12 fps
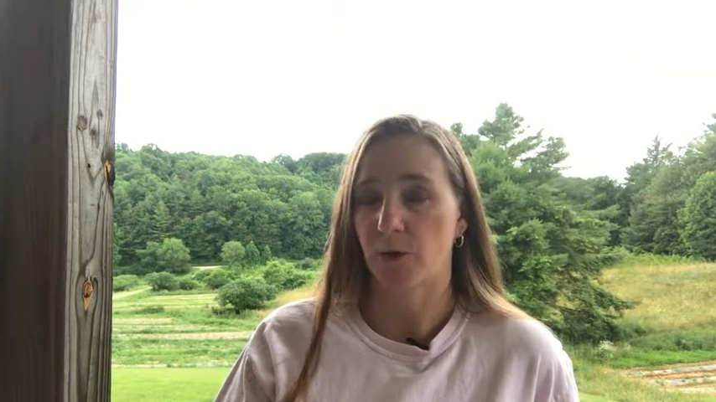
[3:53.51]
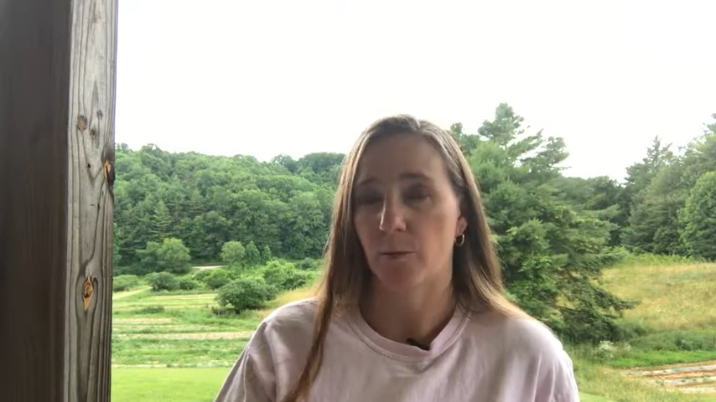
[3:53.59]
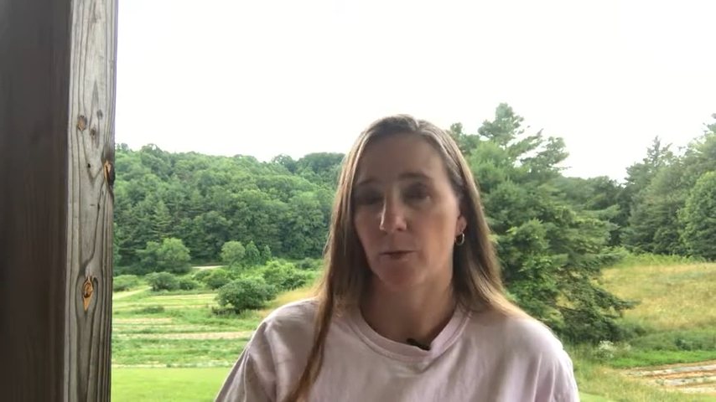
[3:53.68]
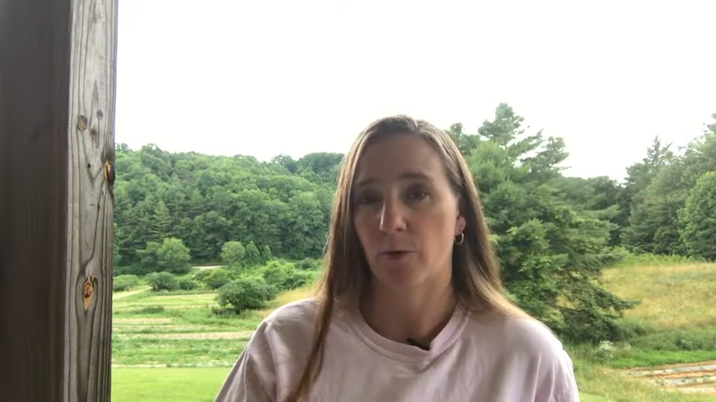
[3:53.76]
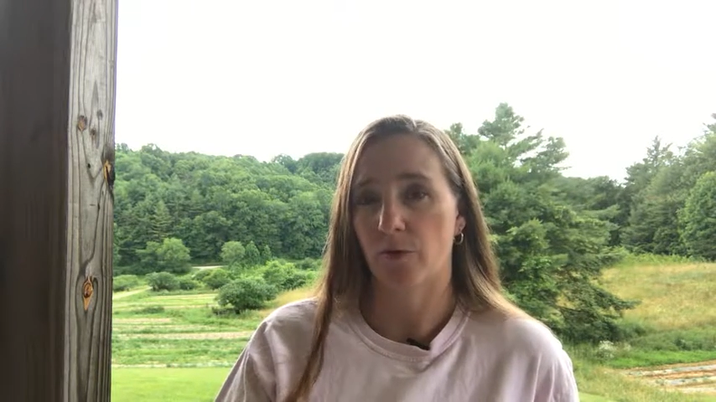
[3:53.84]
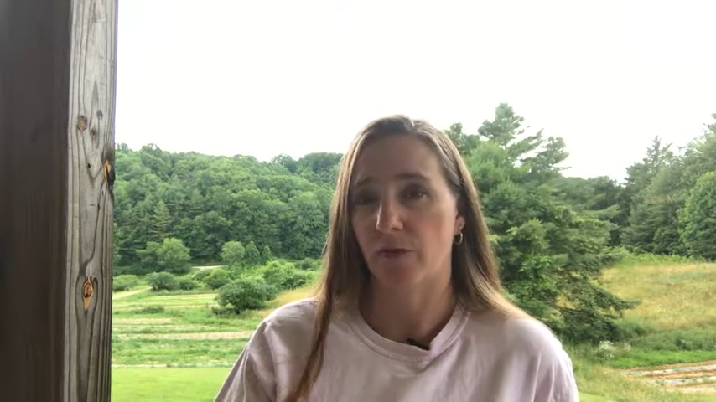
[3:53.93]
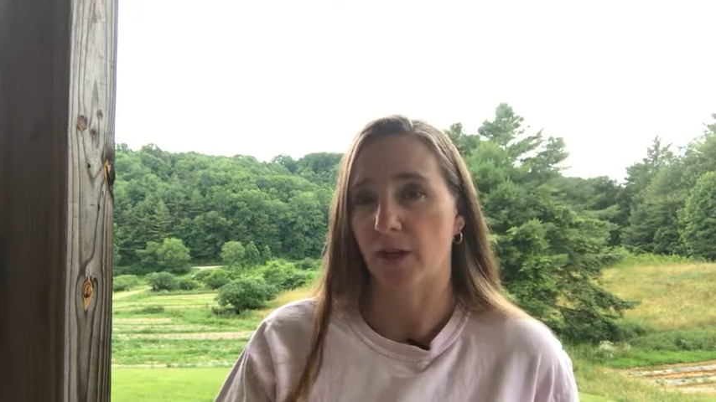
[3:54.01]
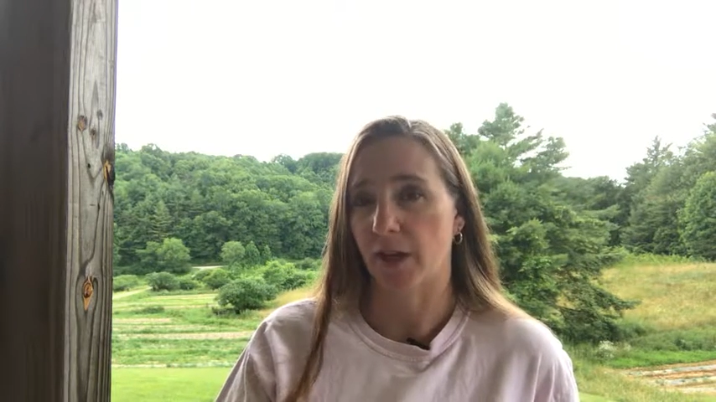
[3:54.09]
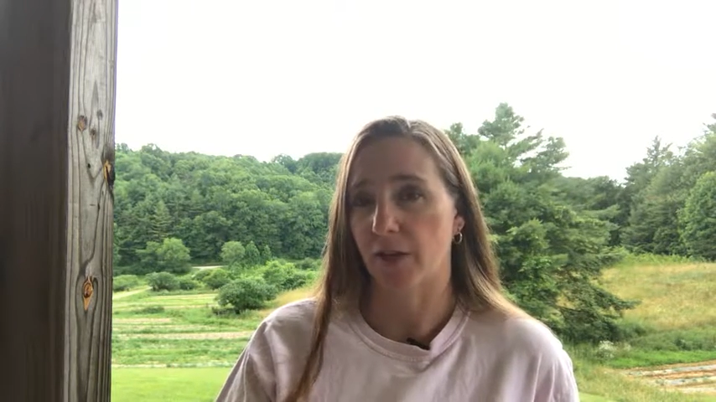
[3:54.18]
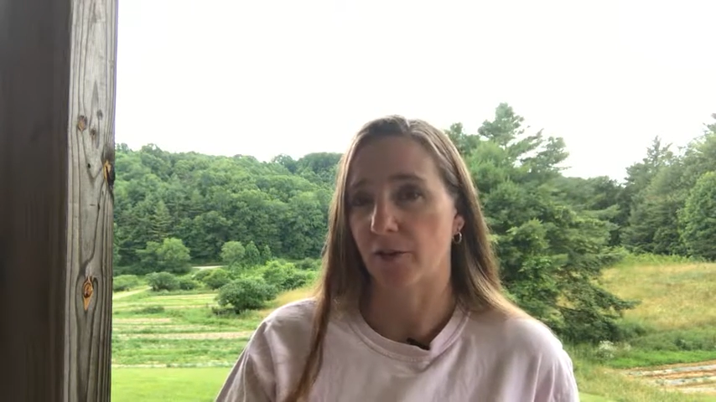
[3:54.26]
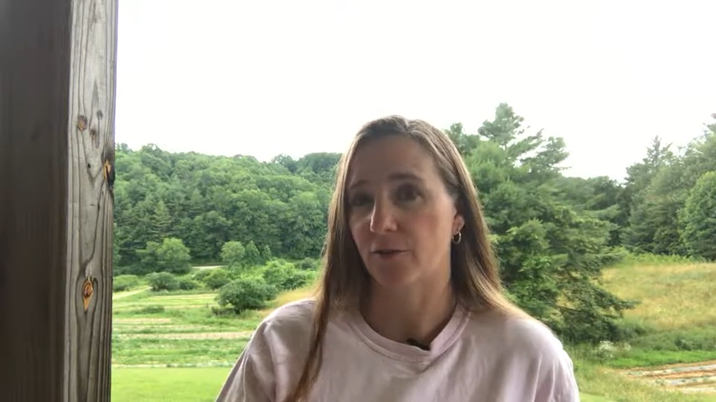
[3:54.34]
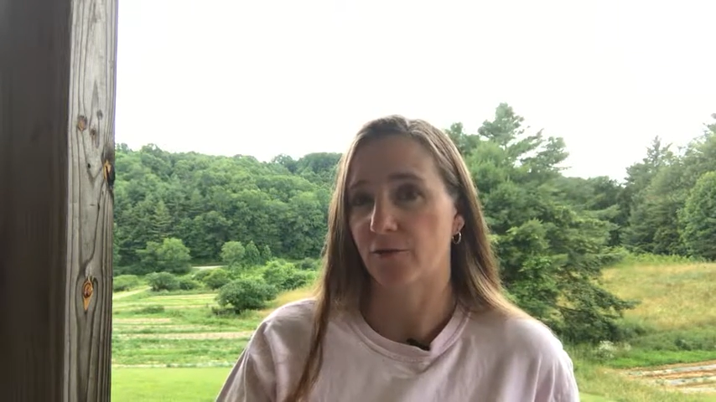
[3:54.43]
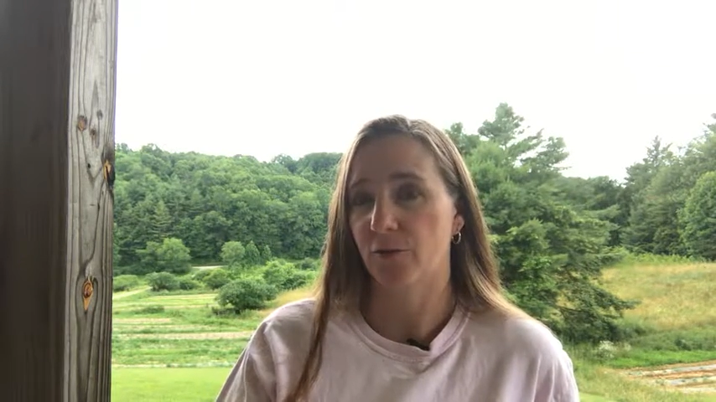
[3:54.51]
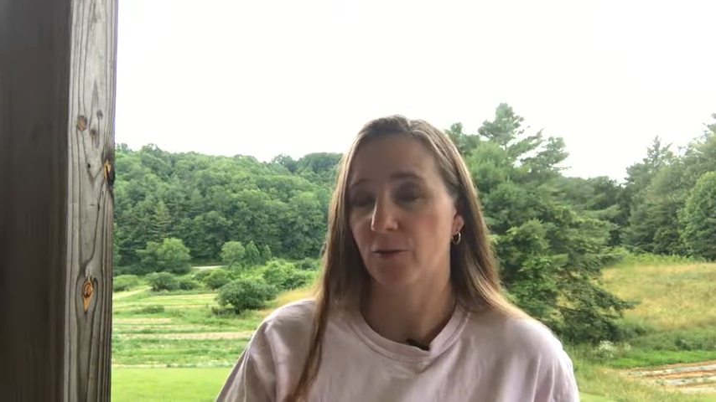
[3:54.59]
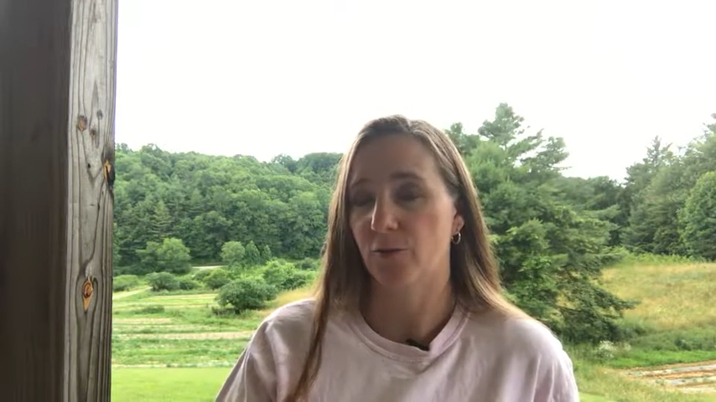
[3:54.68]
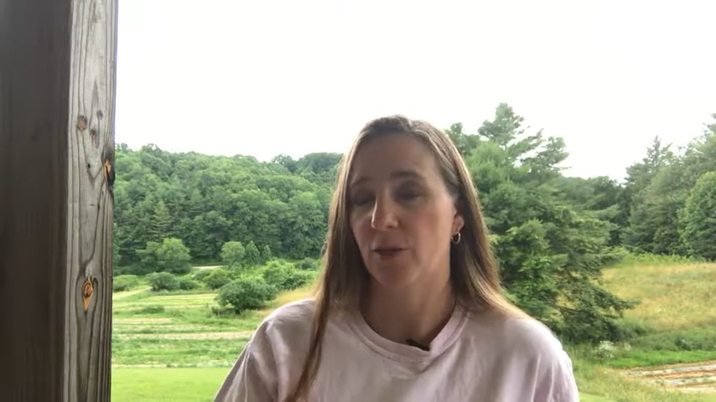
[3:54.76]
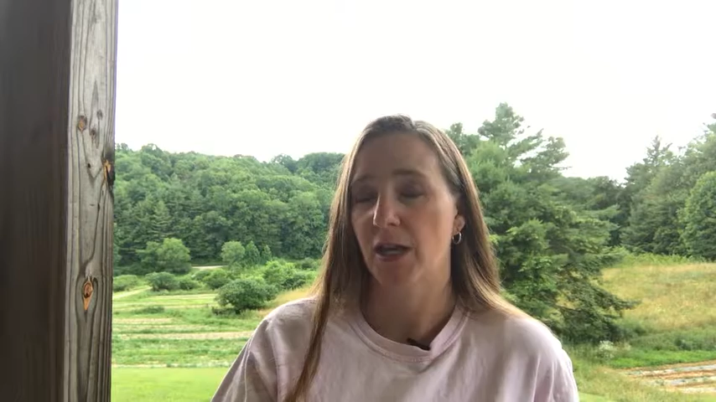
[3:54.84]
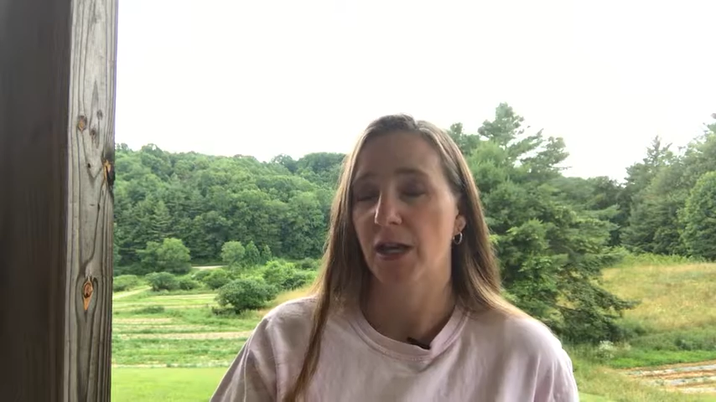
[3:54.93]
people if they like your
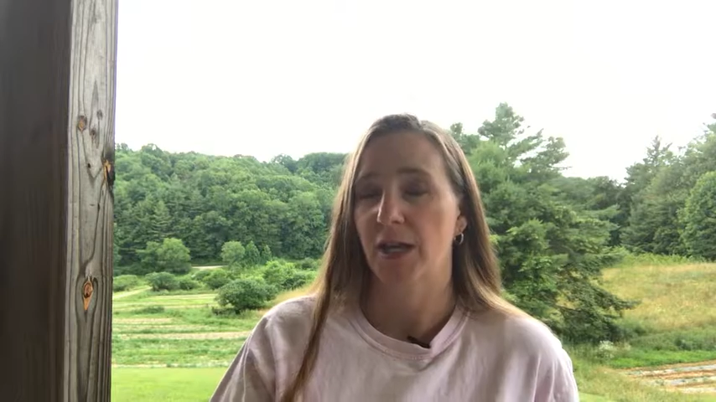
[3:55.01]
food